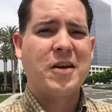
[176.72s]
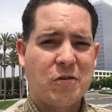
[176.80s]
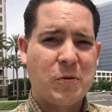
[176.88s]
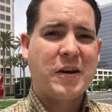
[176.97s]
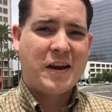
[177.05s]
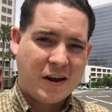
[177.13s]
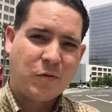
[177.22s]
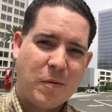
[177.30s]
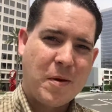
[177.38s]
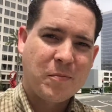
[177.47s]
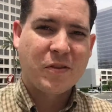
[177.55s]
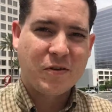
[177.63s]
Yes, we can
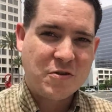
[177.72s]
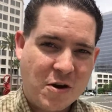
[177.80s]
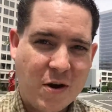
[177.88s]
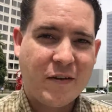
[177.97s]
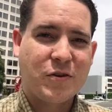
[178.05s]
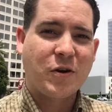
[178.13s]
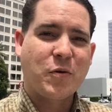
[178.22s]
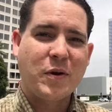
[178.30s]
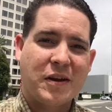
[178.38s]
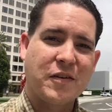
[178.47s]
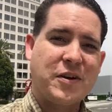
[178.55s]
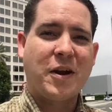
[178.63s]
remember the show after a
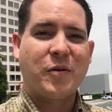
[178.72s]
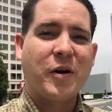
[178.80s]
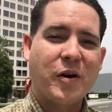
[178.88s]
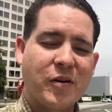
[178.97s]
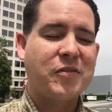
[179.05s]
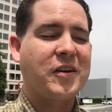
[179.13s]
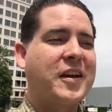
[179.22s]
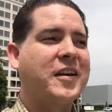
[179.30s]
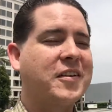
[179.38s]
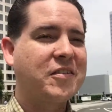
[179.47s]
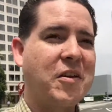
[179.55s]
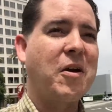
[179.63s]
week of not rehearsing it.
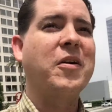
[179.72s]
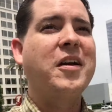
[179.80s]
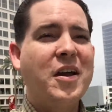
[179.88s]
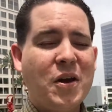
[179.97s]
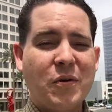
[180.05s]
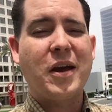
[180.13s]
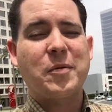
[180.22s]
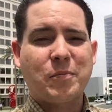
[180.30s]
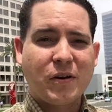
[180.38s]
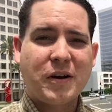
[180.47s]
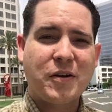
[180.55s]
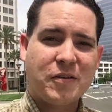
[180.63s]
So we had a
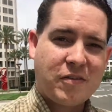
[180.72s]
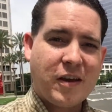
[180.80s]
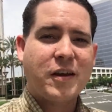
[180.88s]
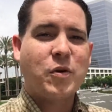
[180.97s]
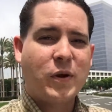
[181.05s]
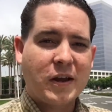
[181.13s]
pretty good second